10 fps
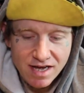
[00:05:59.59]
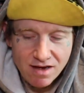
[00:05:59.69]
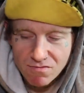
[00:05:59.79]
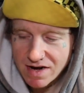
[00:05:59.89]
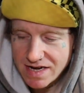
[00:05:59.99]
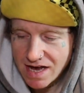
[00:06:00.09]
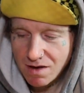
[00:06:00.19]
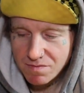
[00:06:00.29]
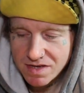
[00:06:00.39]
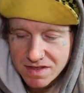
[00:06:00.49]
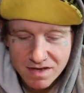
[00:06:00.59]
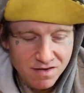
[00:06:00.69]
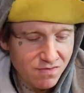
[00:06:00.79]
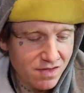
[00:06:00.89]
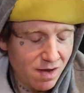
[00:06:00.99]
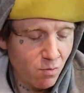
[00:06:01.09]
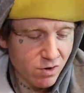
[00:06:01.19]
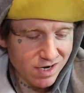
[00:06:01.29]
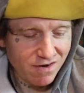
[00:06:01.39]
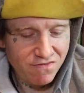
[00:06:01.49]
Uh, uh right now, I'm in the I'm
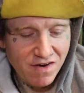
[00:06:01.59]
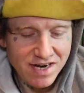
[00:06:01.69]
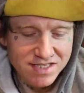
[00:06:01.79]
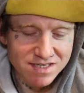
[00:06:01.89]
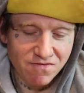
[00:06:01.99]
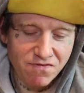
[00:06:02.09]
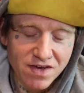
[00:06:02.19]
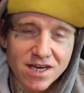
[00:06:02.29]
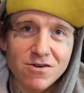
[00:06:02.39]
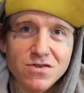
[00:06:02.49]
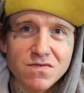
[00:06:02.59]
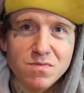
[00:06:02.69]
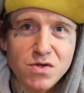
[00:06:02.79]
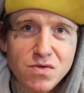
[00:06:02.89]
working on finding some figures from